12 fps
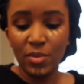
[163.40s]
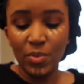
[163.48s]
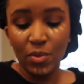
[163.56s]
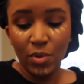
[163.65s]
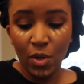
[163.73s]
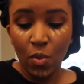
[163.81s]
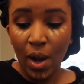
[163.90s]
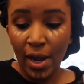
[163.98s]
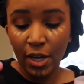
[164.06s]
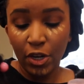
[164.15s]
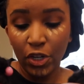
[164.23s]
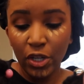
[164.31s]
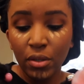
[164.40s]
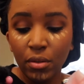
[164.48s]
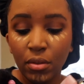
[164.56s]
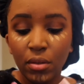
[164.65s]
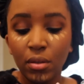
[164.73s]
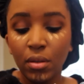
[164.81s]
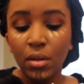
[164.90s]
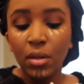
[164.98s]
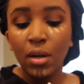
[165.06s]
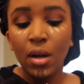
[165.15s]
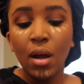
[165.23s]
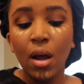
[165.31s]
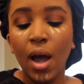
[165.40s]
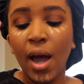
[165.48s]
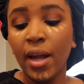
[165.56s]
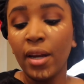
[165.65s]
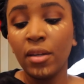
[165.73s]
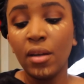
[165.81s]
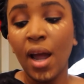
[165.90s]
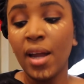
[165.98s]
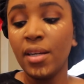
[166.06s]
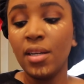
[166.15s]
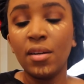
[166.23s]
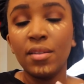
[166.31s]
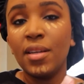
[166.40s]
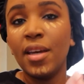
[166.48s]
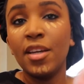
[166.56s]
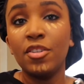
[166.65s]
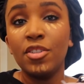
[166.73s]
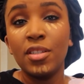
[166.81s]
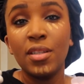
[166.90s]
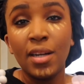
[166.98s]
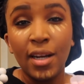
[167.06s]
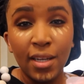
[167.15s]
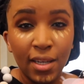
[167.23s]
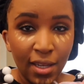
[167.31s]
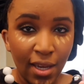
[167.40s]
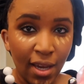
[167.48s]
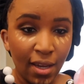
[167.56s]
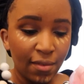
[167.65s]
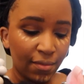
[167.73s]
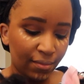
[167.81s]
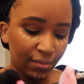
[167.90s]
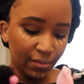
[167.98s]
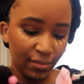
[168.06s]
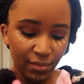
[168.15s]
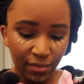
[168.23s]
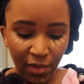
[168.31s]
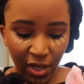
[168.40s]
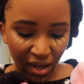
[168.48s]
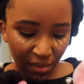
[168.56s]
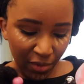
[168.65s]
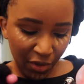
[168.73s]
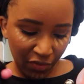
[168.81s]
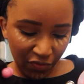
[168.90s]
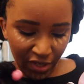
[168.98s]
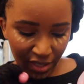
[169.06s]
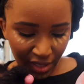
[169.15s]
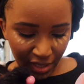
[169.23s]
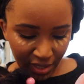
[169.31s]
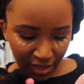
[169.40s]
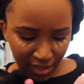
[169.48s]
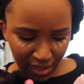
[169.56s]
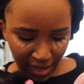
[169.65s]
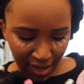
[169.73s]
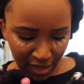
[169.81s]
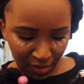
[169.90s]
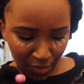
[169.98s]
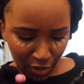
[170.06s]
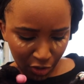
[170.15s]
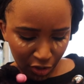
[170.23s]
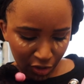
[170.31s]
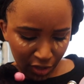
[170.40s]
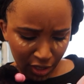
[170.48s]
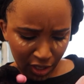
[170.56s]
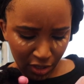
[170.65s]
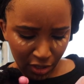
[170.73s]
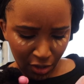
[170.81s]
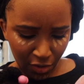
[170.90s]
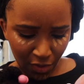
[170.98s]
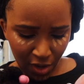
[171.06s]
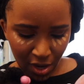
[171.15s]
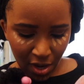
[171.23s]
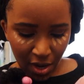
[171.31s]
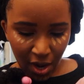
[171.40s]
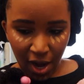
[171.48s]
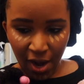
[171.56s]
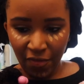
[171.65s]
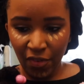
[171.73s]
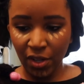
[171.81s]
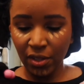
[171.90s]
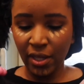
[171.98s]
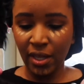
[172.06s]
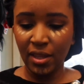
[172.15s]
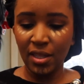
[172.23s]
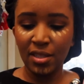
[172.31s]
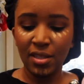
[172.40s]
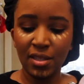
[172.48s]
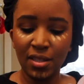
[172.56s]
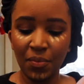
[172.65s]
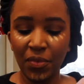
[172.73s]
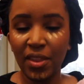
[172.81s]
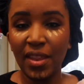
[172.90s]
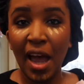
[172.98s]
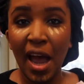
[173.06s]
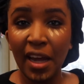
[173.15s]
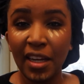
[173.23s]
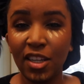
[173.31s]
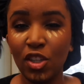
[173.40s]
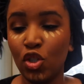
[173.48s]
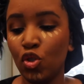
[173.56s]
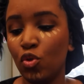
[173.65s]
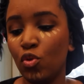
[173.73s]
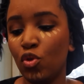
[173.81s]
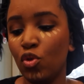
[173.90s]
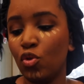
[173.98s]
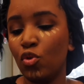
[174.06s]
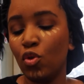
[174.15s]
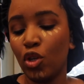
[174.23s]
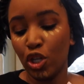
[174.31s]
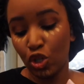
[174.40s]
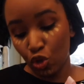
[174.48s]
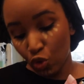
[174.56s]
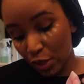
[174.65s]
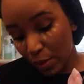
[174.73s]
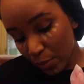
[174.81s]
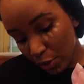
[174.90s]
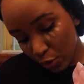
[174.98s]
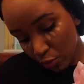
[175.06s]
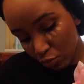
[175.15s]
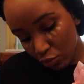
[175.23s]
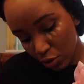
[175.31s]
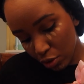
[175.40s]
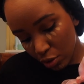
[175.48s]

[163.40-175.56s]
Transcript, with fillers: to be required, I, I need all the energy that I can get, both physically and emotionally, so I felt like this is something that I can do to contribute